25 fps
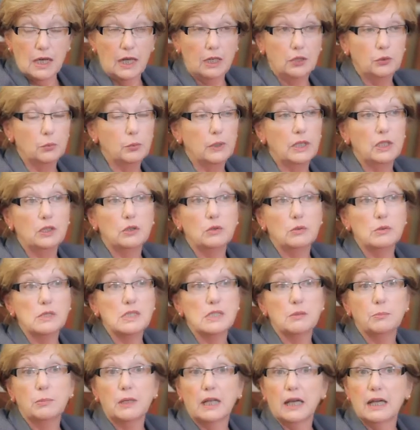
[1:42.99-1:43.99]
and we use
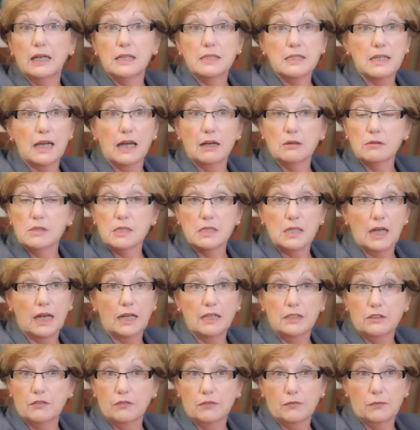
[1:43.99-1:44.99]
suppliers
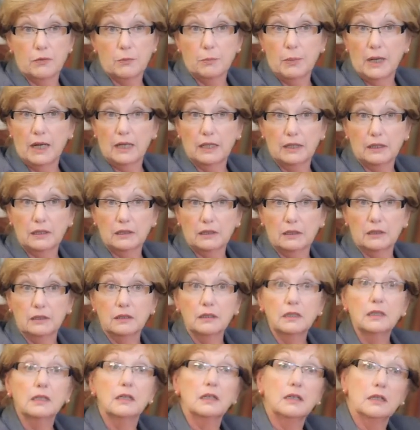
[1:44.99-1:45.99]
outside of the Pelican
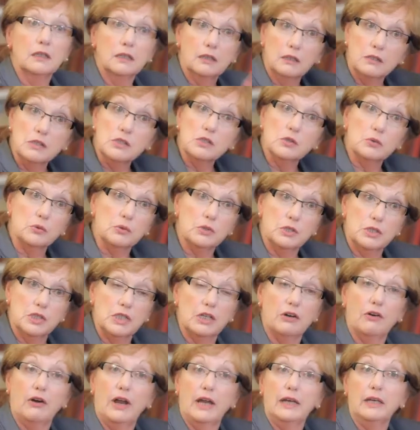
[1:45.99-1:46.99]

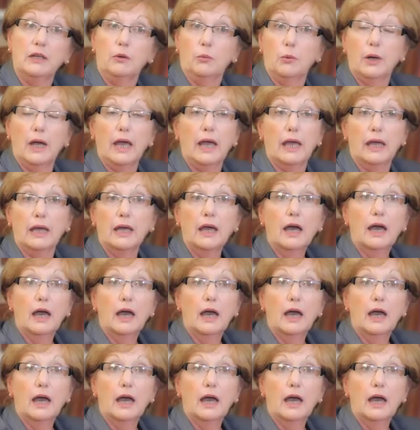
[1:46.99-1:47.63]
consortia anyway.